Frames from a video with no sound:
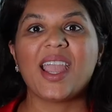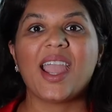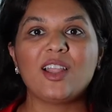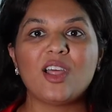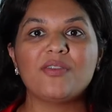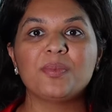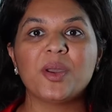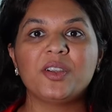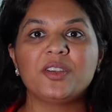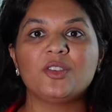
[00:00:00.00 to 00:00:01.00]
Hey, law firm
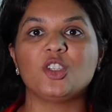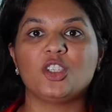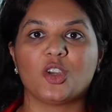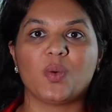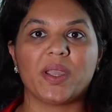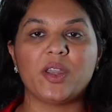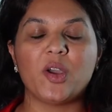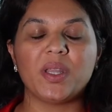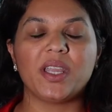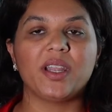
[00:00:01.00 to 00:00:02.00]
owners, just a quick
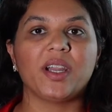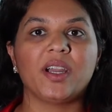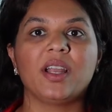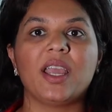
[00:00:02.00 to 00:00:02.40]
note here.